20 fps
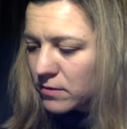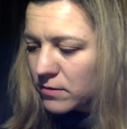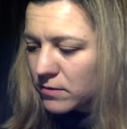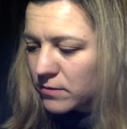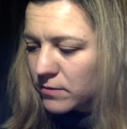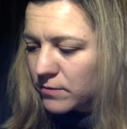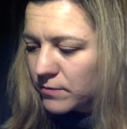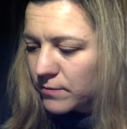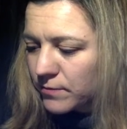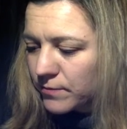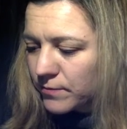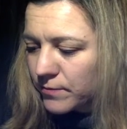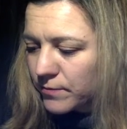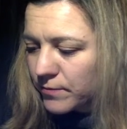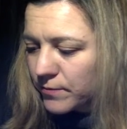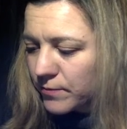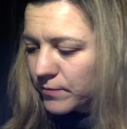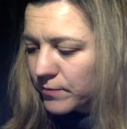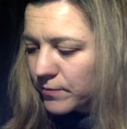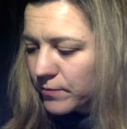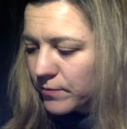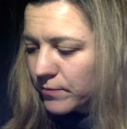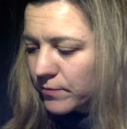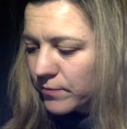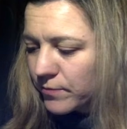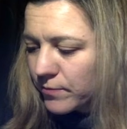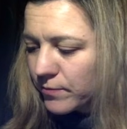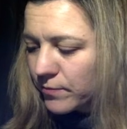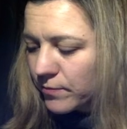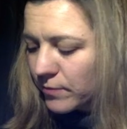
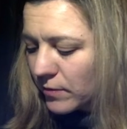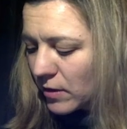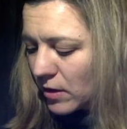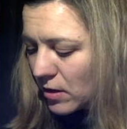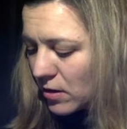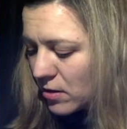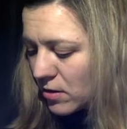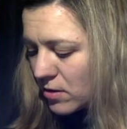No one is speaking in this clip.